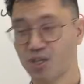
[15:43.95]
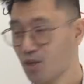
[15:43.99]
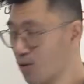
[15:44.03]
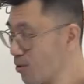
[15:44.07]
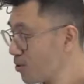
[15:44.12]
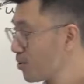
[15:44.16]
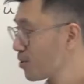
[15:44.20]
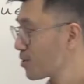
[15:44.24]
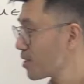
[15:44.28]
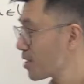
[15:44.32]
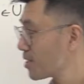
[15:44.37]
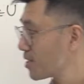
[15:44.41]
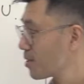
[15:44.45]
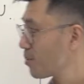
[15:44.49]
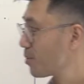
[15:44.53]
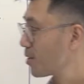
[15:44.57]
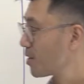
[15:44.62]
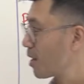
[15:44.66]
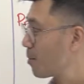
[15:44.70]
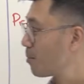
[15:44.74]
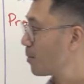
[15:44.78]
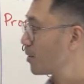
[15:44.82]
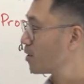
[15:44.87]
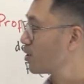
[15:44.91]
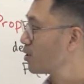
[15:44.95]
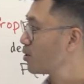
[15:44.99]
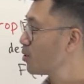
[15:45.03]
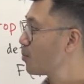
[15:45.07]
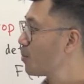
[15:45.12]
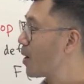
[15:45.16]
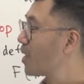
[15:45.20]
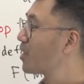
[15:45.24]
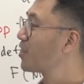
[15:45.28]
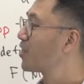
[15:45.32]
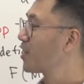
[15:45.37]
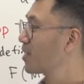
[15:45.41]
or something that you
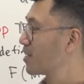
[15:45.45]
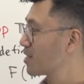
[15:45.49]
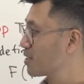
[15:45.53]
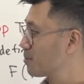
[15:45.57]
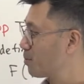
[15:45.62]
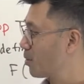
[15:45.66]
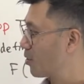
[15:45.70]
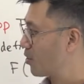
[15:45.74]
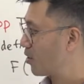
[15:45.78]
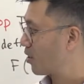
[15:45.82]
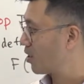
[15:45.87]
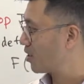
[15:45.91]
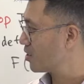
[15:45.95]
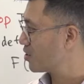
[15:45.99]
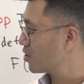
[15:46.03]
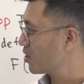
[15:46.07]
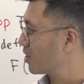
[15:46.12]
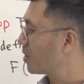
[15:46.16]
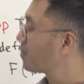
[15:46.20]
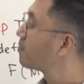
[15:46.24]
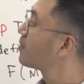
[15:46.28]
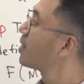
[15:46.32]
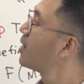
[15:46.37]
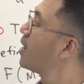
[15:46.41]
may think is pathology.